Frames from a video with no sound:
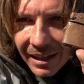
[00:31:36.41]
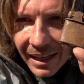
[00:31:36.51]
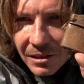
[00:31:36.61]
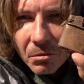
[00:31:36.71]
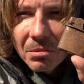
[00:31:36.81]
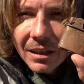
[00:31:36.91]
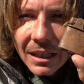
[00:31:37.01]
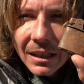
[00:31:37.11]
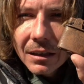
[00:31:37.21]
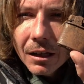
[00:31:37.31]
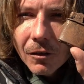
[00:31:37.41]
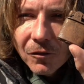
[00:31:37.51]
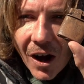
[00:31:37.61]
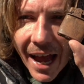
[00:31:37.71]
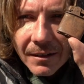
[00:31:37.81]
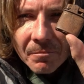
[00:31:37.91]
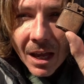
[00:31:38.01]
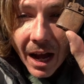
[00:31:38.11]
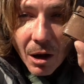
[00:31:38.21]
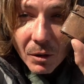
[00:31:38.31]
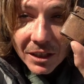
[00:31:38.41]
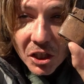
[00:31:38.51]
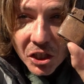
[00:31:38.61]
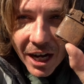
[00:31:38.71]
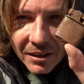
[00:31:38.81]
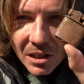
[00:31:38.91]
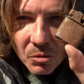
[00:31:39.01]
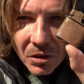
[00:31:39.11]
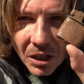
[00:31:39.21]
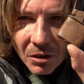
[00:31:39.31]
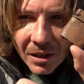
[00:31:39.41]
It's a really neat little find. I wanted to share this with you.